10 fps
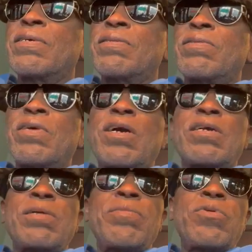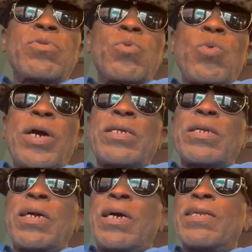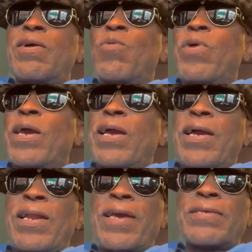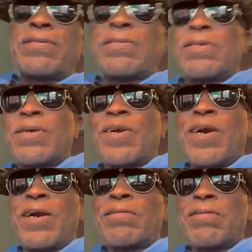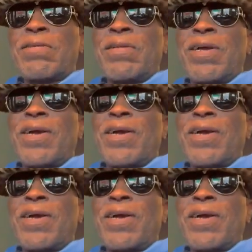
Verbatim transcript: I'm talking about white God and white God like soft cock sisters.